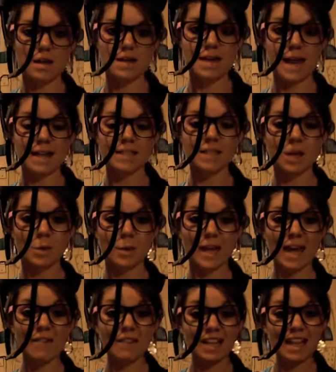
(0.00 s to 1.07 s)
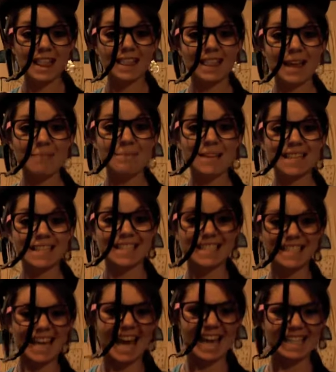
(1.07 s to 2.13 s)
Next, we have
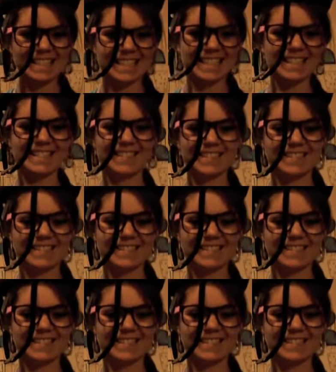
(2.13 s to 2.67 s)
lemniscates,